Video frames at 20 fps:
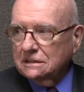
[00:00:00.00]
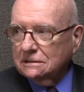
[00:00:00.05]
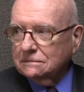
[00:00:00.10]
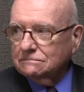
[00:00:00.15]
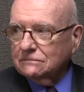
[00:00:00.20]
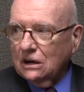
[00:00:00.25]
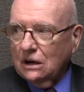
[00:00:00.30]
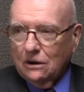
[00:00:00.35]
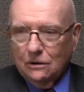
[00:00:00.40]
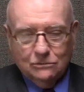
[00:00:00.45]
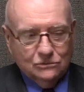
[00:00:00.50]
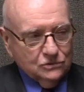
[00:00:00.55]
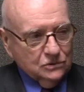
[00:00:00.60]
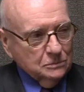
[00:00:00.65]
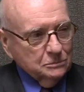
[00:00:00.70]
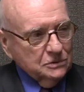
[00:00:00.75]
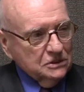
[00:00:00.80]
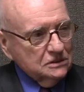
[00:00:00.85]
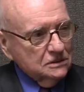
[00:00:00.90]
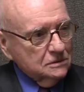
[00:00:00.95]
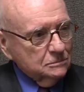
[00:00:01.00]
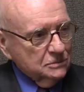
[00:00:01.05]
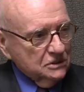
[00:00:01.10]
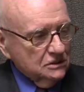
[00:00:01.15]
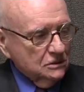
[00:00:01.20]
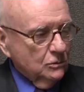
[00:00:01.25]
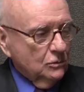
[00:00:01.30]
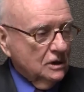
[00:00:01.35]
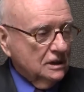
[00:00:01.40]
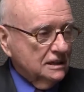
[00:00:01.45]
did the home for Bill,
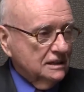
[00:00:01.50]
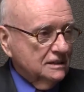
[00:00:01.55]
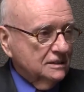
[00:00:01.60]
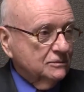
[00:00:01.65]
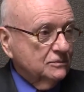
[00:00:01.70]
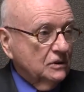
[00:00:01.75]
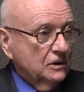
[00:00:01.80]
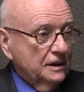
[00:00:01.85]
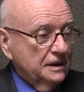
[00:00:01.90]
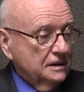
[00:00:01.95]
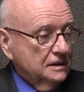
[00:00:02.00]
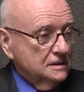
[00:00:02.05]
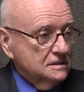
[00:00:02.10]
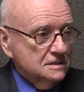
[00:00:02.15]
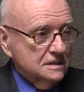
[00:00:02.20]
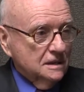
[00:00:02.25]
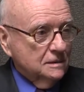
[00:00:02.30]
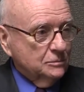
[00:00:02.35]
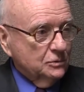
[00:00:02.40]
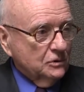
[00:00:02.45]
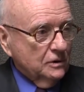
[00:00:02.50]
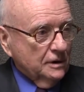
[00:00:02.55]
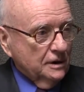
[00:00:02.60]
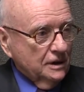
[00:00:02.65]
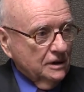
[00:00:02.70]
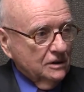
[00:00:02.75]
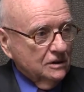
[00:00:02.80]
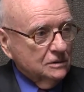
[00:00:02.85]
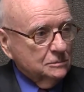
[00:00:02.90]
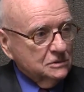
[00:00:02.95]
Bill wanted a very contemporary
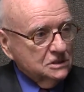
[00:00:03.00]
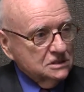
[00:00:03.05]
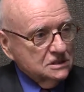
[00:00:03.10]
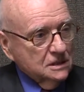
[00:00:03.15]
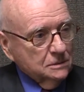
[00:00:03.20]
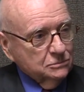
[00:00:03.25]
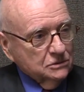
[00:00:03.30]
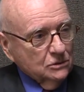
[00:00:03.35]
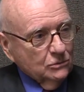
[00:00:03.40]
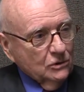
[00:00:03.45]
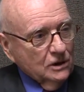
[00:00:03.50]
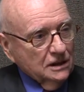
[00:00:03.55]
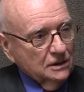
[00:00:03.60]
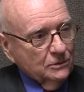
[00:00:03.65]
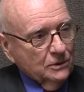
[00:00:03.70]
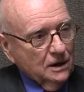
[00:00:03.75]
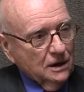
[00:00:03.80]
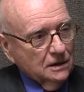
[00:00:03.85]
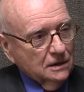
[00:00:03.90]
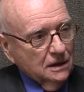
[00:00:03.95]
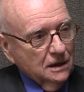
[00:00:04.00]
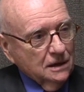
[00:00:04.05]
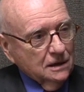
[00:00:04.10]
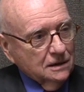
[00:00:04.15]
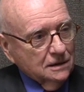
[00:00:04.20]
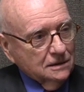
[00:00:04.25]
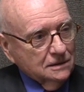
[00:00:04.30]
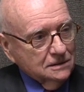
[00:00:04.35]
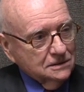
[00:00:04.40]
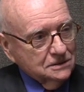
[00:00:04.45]
home. It's up in White Rock
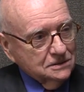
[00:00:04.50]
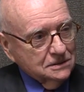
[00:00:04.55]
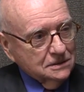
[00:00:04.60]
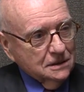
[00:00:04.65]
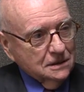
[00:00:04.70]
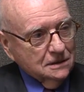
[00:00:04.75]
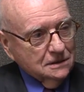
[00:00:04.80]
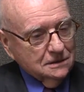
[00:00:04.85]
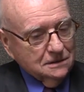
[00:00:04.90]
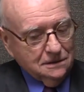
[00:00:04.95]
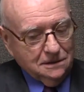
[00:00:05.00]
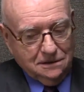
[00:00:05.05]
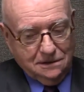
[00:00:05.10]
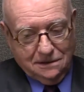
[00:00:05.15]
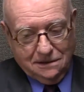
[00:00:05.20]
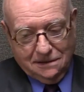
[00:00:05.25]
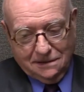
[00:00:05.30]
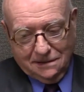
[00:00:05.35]
Acres. And